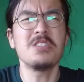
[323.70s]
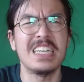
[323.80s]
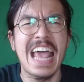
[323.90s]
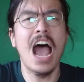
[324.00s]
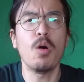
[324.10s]
and
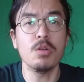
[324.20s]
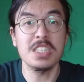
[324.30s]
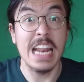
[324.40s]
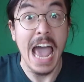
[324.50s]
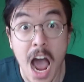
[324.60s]
hours
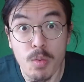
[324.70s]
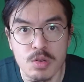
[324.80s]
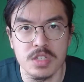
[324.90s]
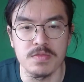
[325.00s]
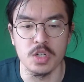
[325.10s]
and
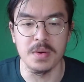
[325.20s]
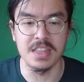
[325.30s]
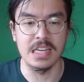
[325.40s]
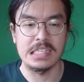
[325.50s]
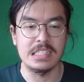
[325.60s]
hours of doing
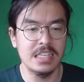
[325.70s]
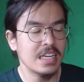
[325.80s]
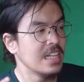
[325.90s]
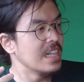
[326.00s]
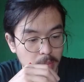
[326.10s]
things.
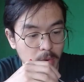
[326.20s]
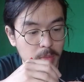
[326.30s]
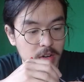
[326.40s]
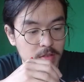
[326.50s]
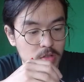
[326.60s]

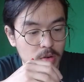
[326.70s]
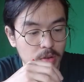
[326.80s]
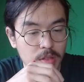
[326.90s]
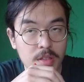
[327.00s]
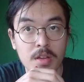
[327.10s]
Moment of
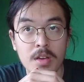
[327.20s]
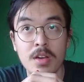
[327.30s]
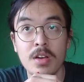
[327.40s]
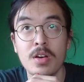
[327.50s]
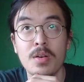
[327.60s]
truth.
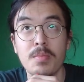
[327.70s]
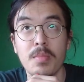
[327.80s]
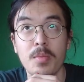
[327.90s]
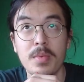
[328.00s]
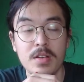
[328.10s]

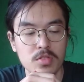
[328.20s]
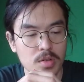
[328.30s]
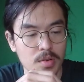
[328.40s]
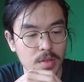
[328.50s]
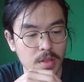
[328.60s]
Moment of
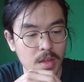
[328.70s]
truth.